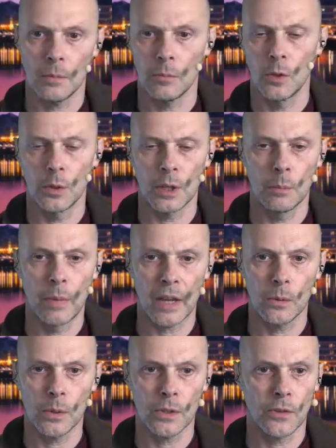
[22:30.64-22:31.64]
going
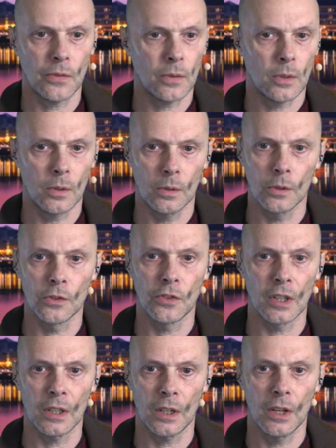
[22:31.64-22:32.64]
backwards, you're
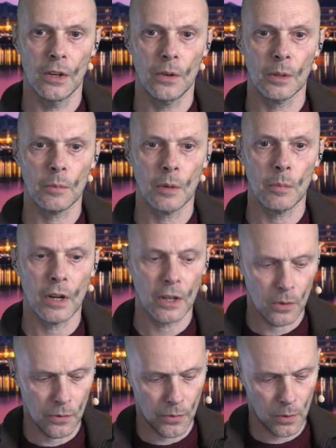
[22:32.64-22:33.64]
still hearing my
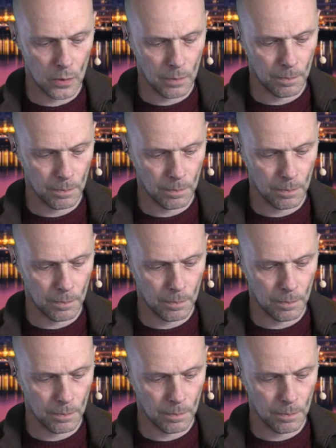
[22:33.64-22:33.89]
microphone.